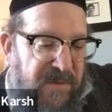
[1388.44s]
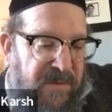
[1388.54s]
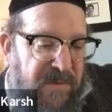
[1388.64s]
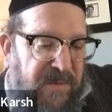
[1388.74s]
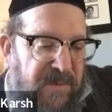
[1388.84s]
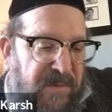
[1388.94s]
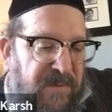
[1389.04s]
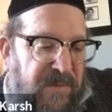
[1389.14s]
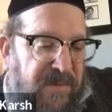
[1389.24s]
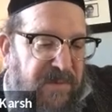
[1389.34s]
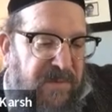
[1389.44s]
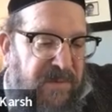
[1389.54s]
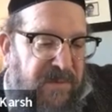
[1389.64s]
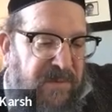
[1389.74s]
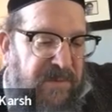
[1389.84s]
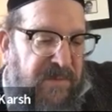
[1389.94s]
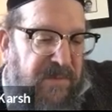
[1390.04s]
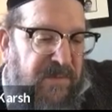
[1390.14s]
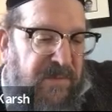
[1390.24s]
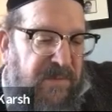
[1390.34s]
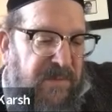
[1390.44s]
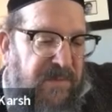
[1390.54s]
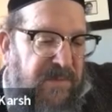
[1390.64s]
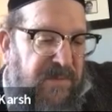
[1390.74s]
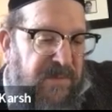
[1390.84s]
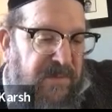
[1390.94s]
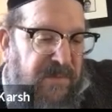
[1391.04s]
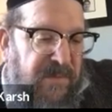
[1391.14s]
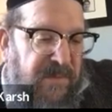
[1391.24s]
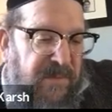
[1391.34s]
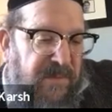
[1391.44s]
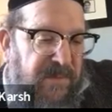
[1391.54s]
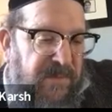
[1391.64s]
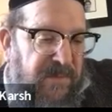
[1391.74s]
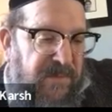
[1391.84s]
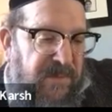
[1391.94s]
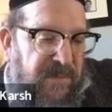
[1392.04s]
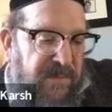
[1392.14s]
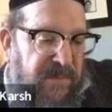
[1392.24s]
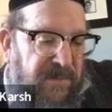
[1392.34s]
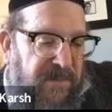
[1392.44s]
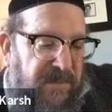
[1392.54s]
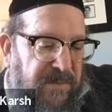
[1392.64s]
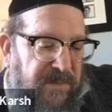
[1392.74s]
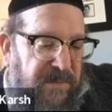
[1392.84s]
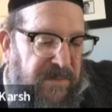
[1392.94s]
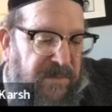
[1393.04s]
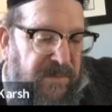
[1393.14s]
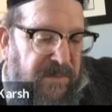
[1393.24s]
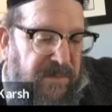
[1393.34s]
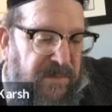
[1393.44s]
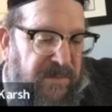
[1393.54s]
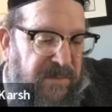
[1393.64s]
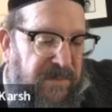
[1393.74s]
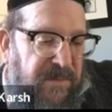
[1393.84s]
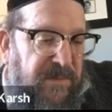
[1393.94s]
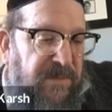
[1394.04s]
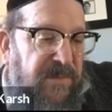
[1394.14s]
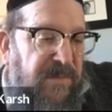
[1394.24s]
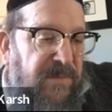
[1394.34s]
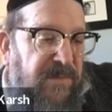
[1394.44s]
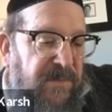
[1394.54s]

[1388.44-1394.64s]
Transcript: (no one is talking)